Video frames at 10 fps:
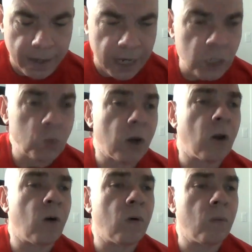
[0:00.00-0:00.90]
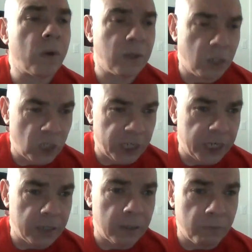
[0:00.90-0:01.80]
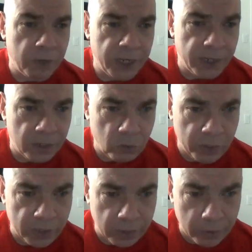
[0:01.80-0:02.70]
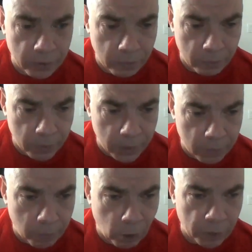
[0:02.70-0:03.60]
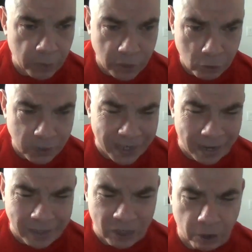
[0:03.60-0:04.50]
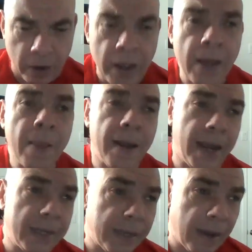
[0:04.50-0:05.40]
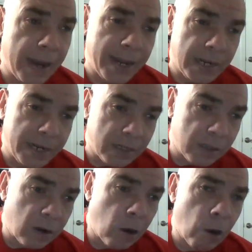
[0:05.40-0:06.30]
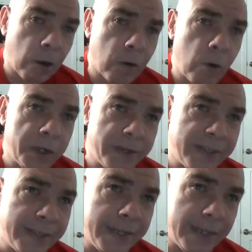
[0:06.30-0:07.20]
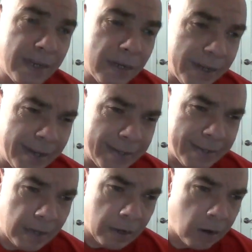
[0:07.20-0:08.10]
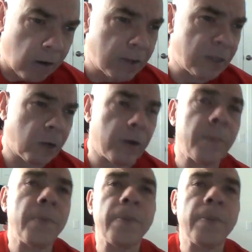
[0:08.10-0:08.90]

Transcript: intro with Gene Reed doing the part of the newscaster and the guy getting in the car going to see Kiss at a concert.